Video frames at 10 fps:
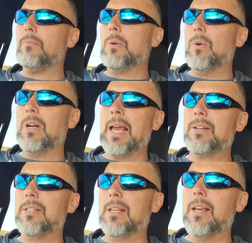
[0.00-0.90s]
What it
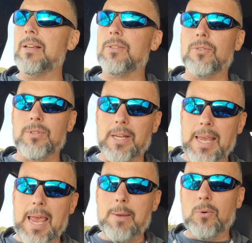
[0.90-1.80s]
actually is, there's a
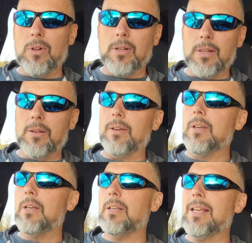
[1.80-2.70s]
cable on
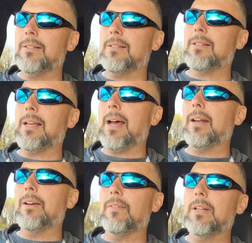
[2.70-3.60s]
the inside
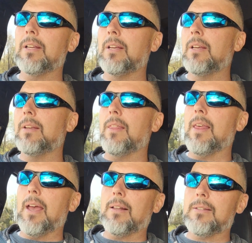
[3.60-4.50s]
of it
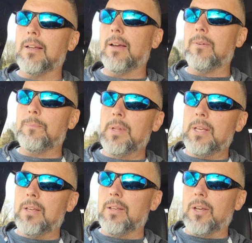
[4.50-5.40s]
that
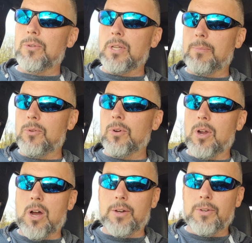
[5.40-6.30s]
goes up through a
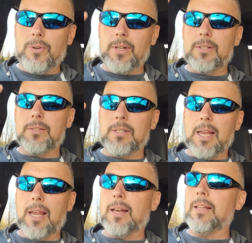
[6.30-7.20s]
conduit,
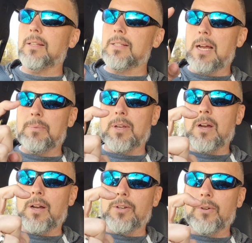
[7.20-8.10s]
and at the top of the
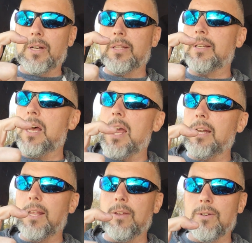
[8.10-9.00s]
conduit at the
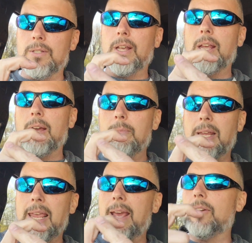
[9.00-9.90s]
90, there's a
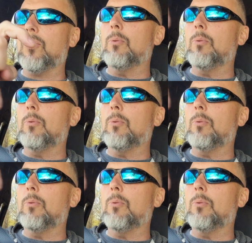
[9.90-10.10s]
mechanical